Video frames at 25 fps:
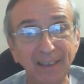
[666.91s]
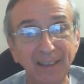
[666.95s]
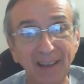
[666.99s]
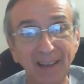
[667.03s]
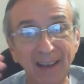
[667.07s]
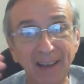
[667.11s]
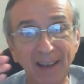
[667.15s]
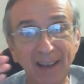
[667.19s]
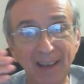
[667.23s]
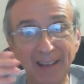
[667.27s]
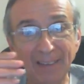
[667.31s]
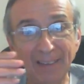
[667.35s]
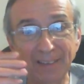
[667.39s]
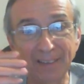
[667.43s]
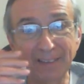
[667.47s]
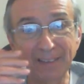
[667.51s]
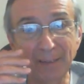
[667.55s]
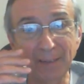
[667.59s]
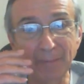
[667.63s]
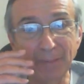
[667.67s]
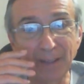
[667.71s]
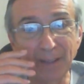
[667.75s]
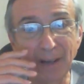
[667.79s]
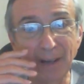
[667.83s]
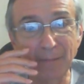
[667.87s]
And
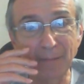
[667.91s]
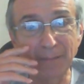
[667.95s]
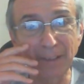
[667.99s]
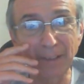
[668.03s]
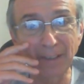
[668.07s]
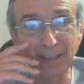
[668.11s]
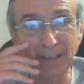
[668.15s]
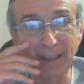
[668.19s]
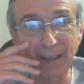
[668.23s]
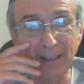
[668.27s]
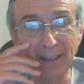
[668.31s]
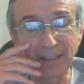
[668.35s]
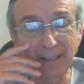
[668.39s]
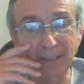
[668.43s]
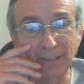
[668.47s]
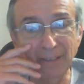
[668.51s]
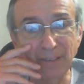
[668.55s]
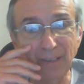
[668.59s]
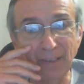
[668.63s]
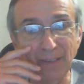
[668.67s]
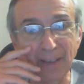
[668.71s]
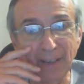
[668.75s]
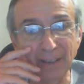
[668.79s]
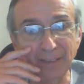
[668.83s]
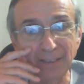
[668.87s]
sometimes I like to
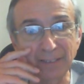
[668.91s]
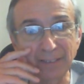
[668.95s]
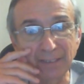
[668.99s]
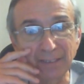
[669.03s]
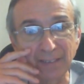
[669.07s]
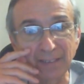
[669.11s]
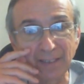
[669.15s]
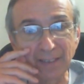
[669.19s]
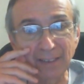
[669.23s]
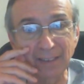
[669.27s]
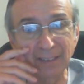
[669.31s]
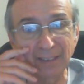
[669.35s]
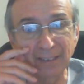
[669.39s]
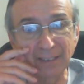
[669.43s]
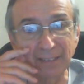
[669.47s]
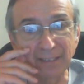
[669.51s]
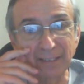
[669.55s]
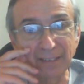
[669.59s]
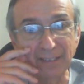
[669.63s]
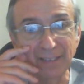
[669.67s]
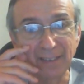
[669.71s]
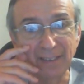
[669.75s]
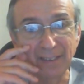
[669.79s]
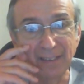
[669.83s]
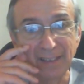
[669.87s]

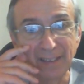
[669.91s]
fantasize.